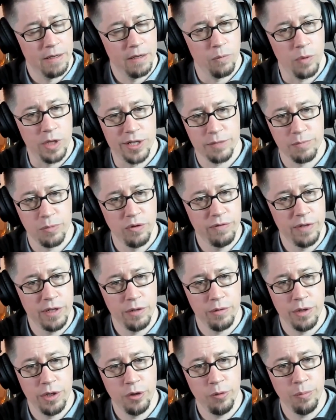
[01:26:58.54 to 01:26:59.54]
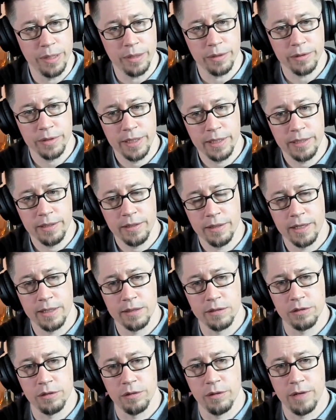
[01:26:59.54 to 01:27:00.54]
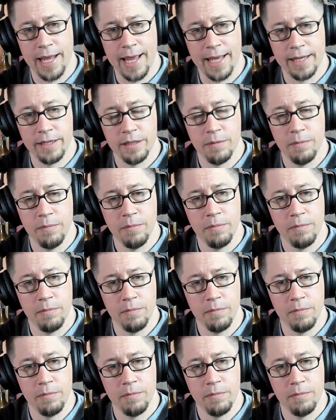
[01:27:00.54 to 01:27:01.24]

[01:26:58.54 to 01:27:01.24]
We just moved into a new building. And so I had to